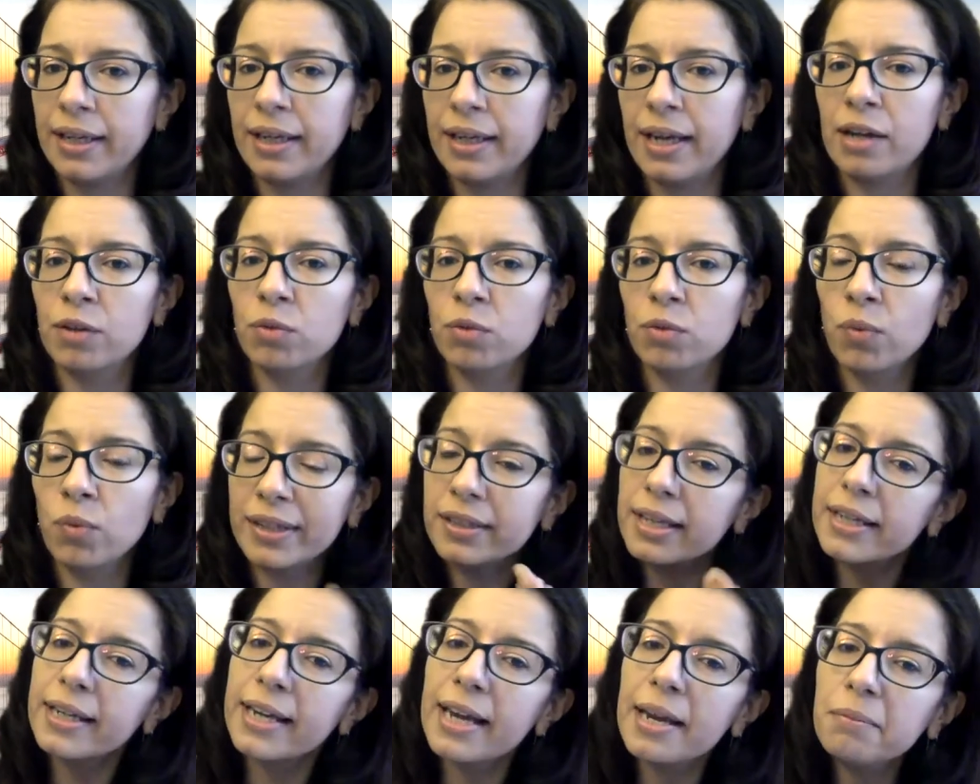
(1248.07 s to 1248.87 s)
And when
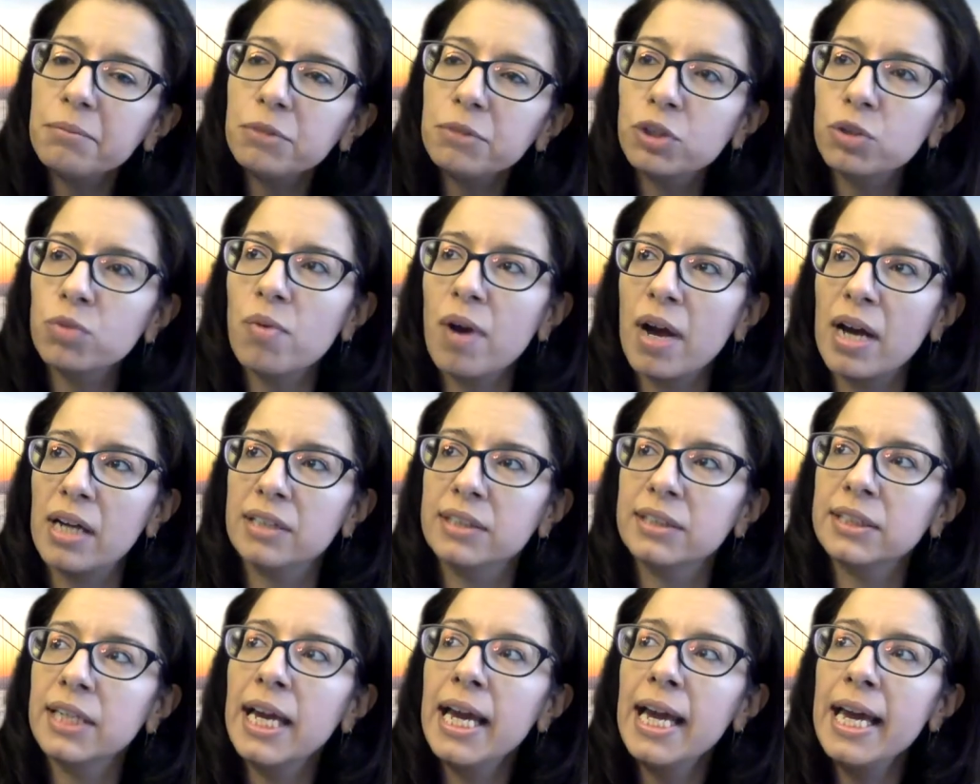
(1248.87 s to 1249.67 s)
they came to us,
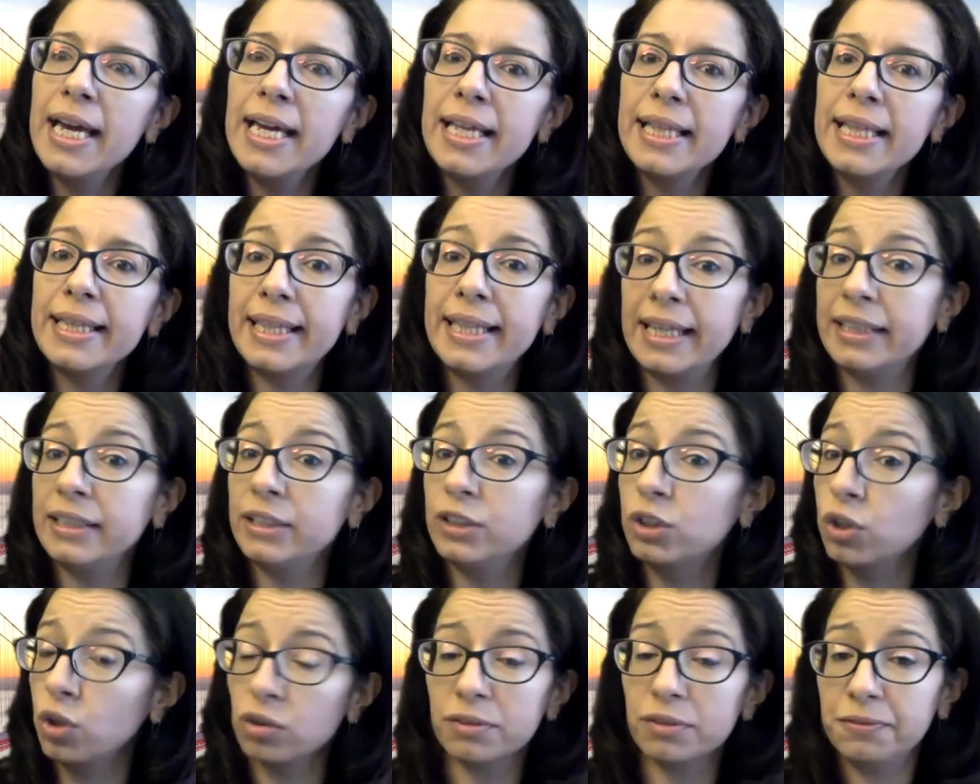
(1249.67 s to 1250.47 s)
they
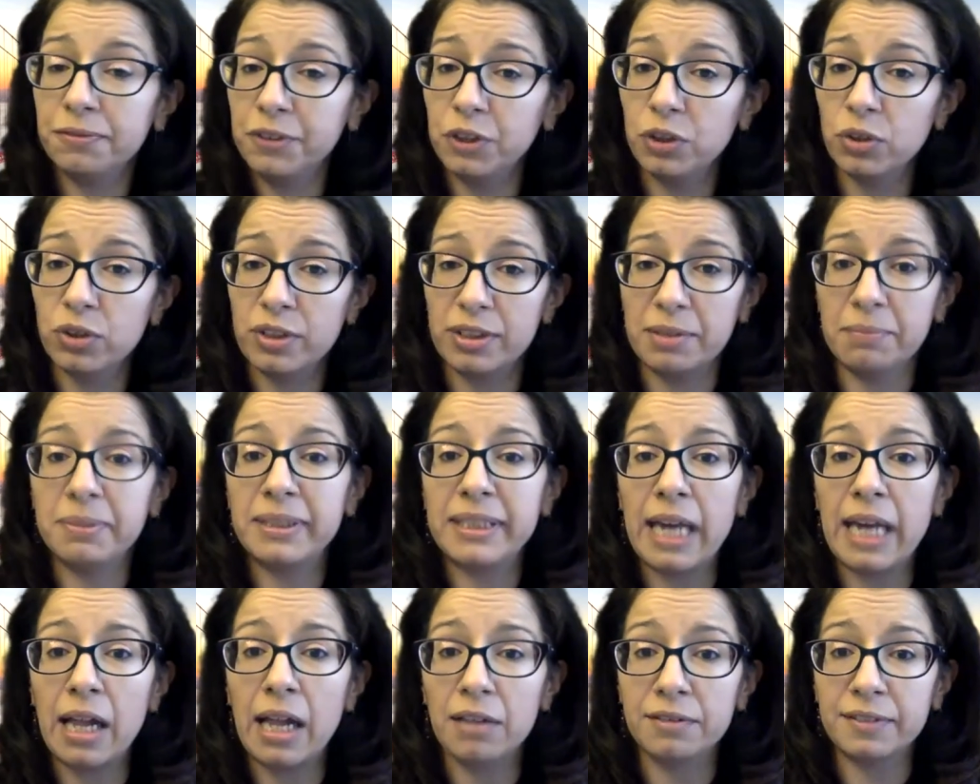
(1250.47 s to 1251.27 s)
don't view
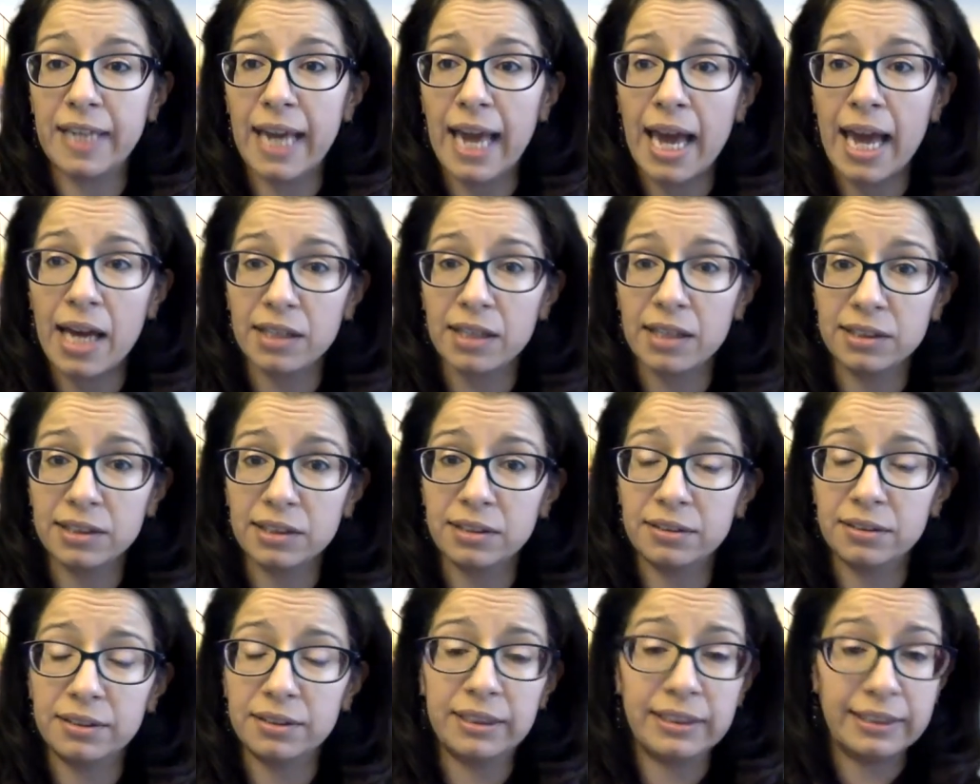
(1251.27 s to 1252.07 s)
themselves as
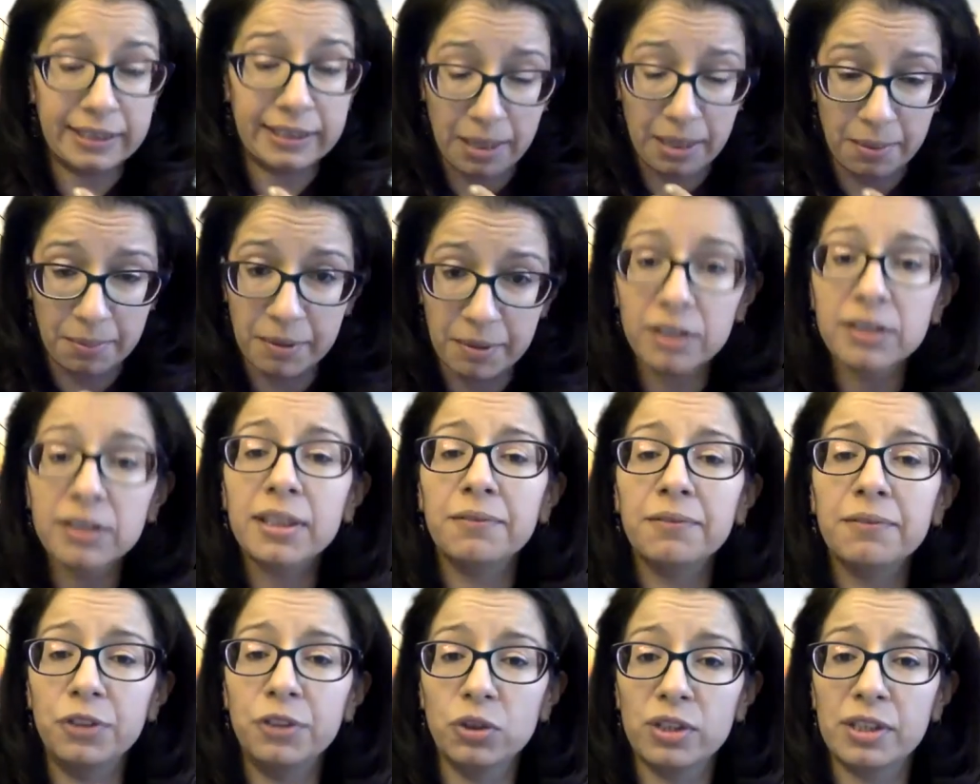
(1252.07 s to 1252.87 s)
disabled. They
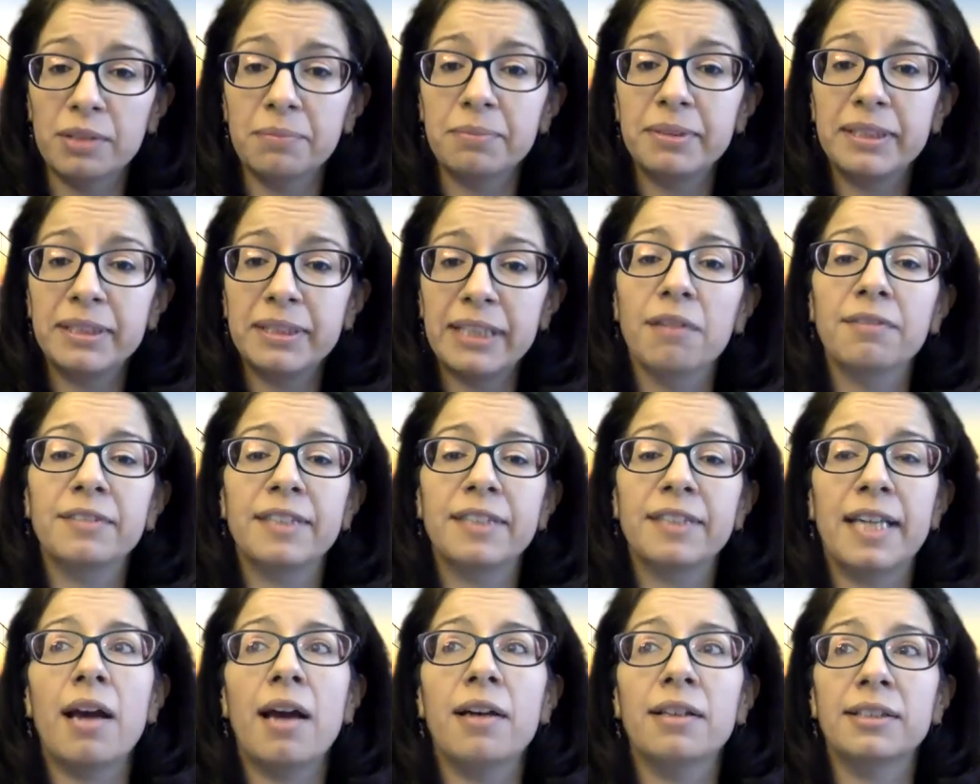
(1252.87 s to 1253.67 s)
view themselves
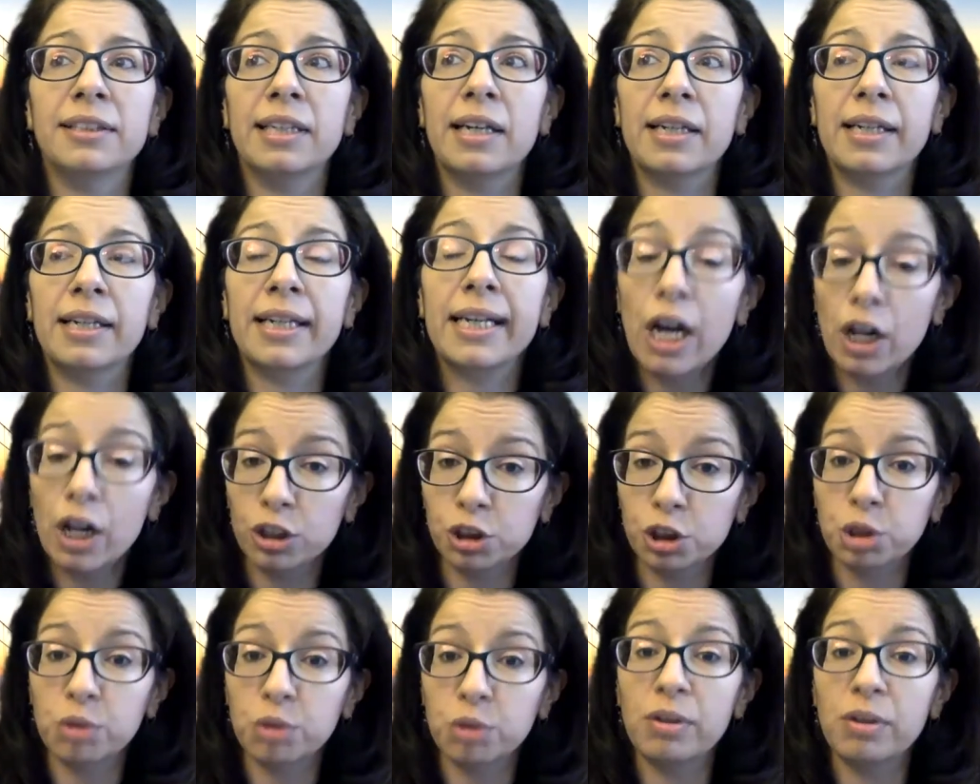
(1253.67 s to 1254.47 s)
as a
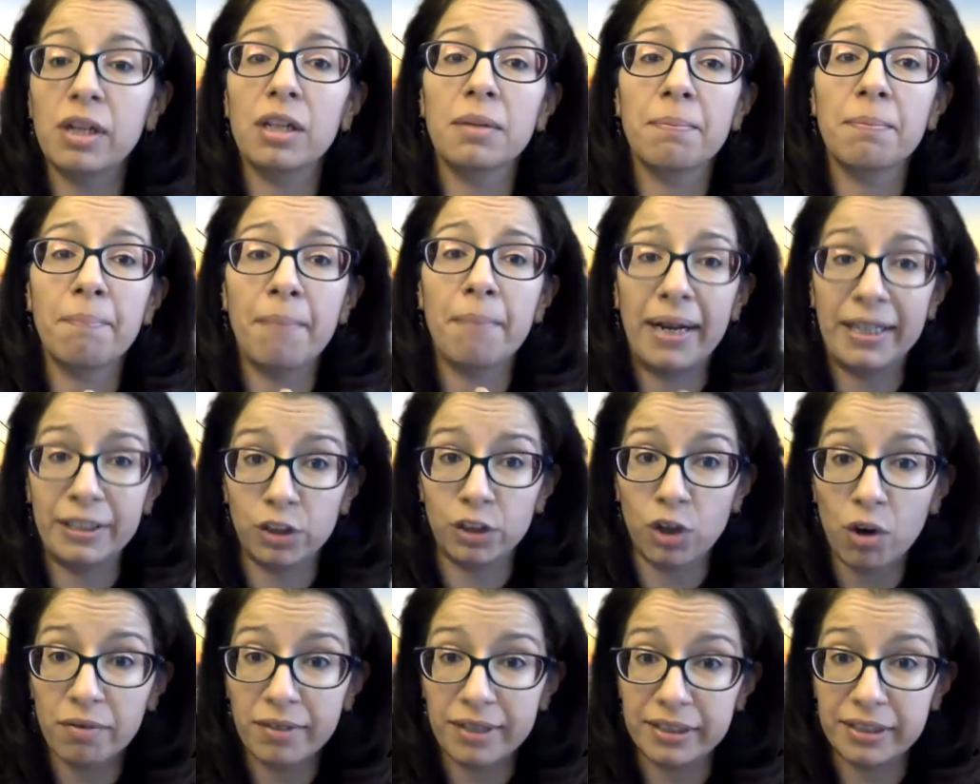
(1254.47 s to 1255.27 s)
cultural
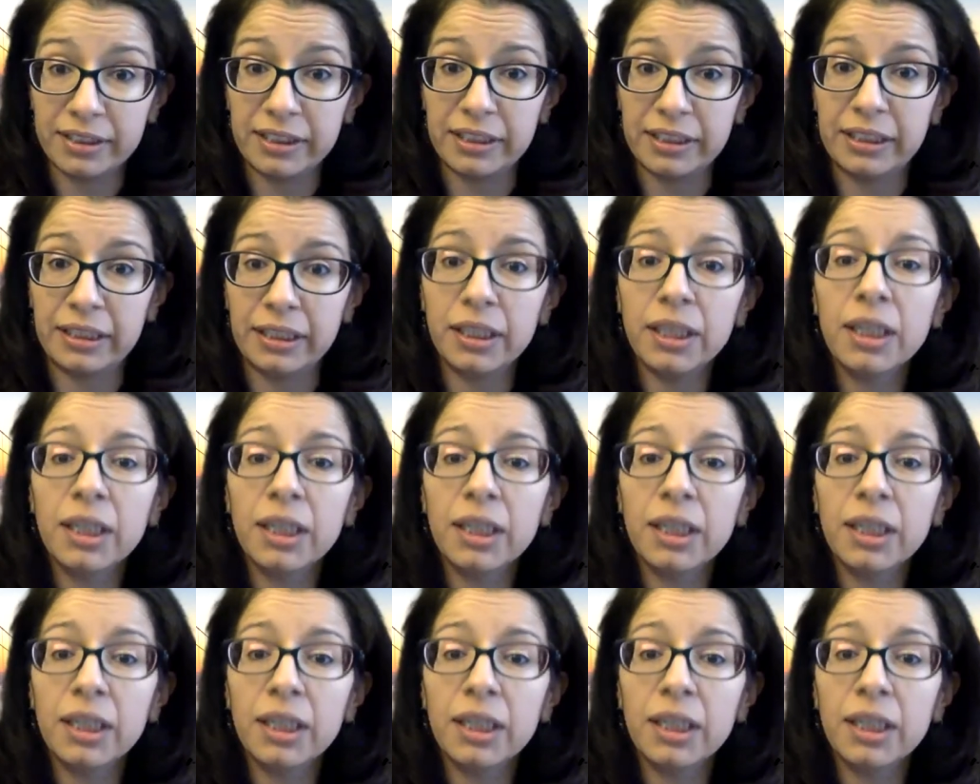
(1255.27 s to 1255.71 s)
minority